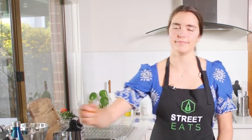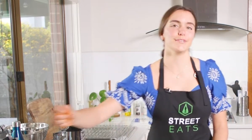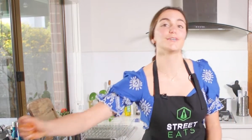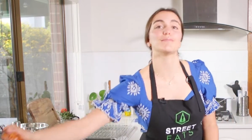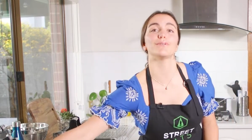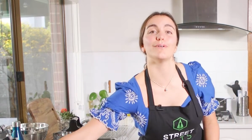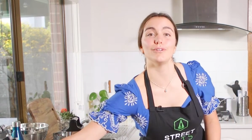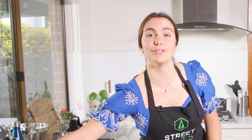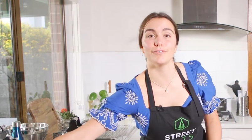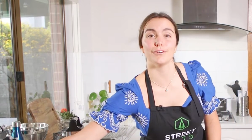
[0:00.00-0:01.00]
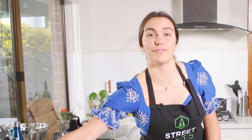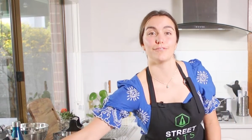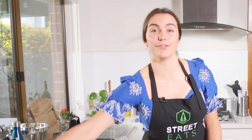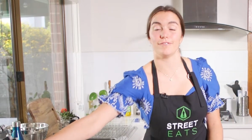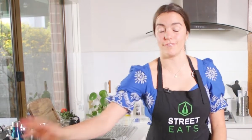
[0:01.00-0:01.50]
You can put all of your
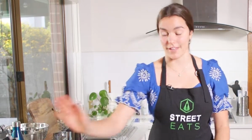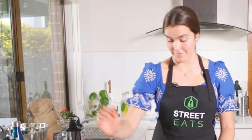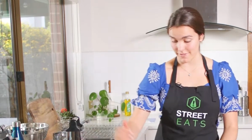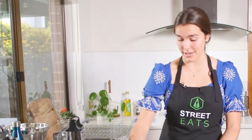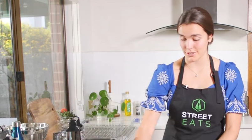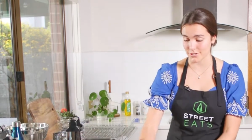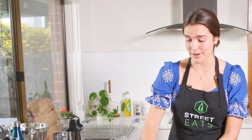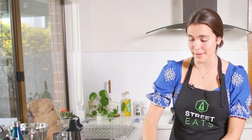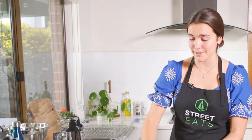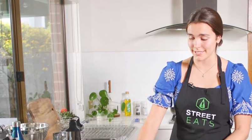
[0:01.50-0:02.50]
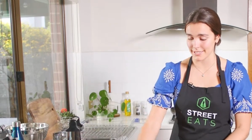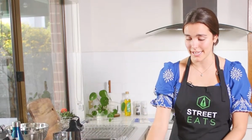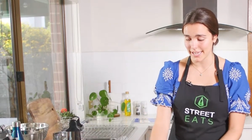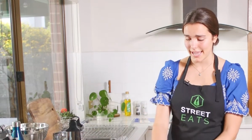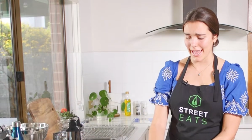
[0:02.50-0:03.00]
fruit and veg scraps
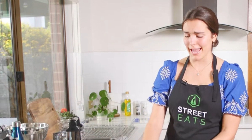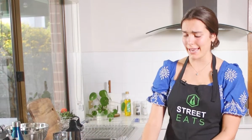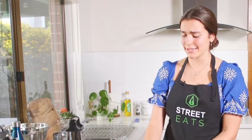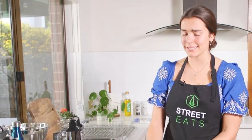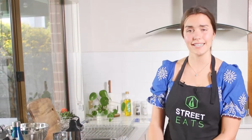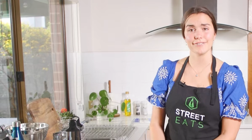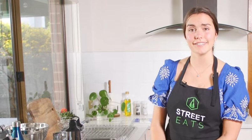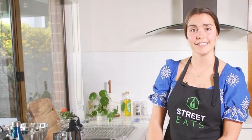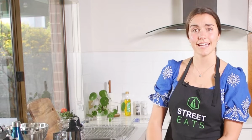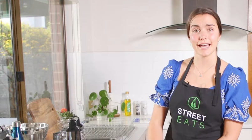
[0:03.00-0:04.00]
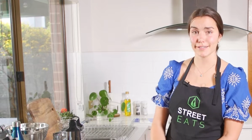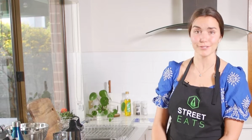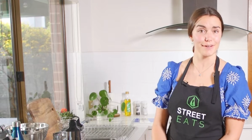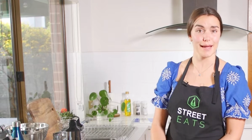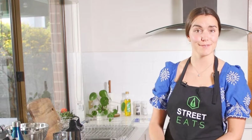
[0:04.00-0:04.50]
and even other
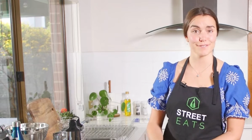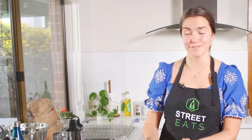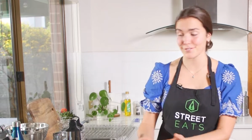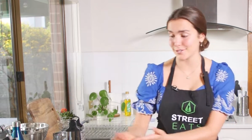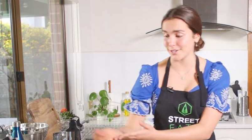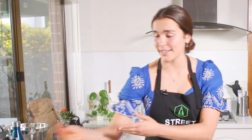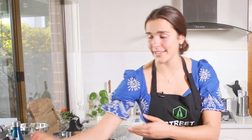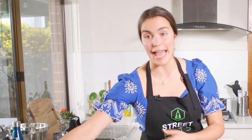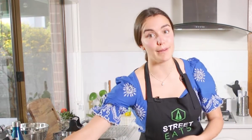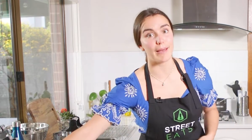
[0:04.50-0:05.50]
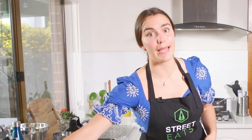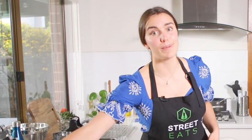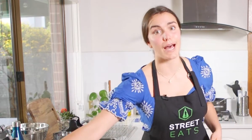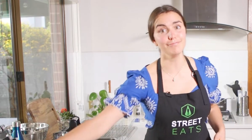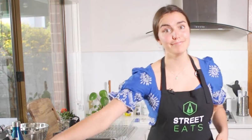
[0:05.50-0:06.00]
scraps of food and
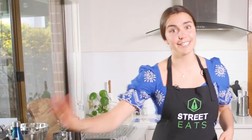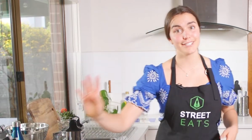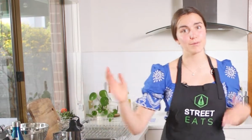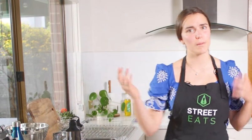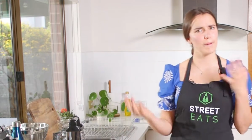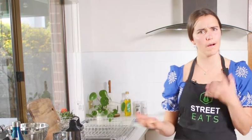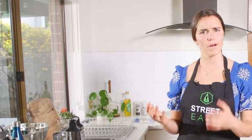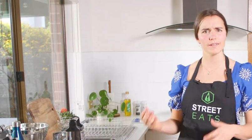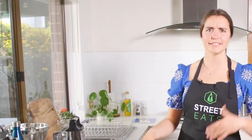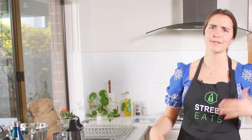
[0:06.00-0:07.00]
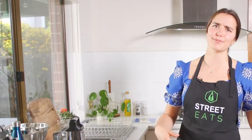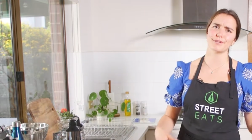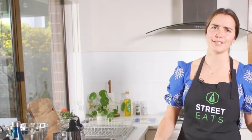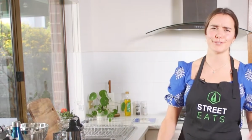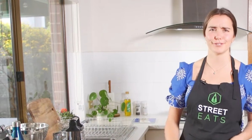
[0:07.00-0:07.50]
paper into a bowl and then put
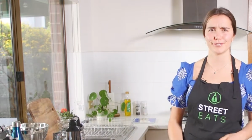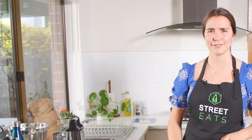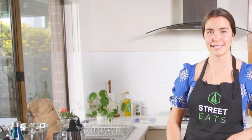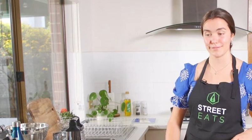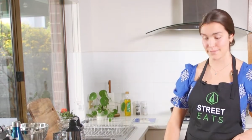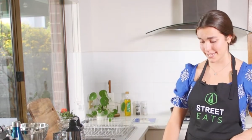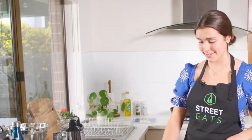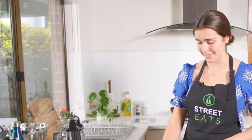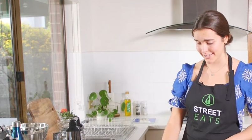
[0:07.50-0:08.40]
it into your green bin.